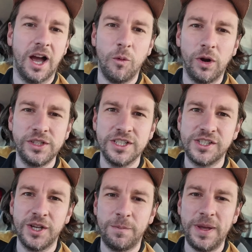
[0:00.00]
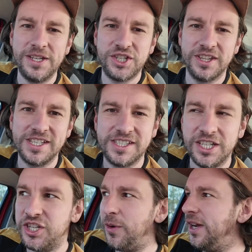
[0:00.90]
I want you to picture this
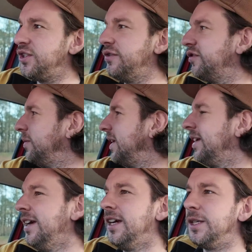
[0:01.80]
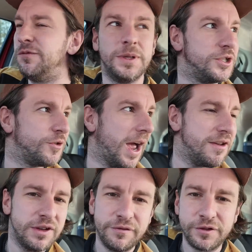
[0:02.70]
situation for me. You've been
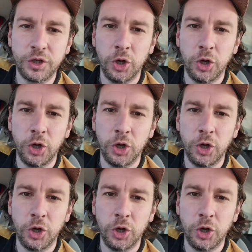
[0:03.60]
driving for a